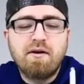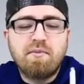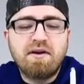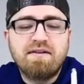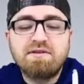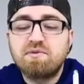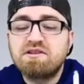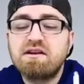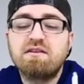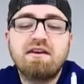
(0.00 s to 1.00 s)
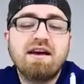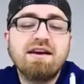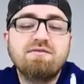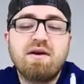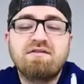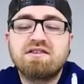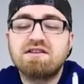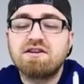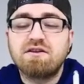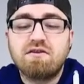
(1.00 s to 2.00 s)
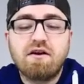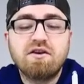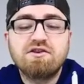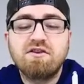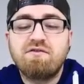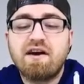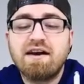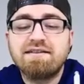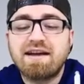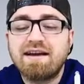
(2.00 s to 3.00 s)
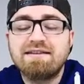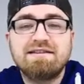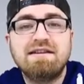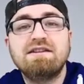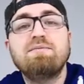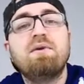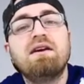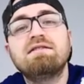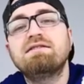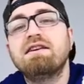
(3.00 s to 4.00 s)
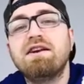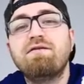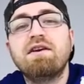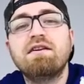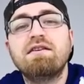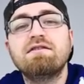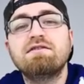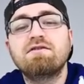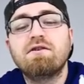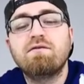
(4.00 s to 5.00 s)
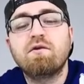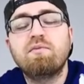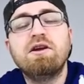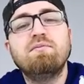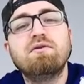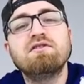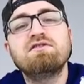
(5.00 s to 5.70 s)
But in this particular case, we have such a large device, I could see this being a significant concern for people.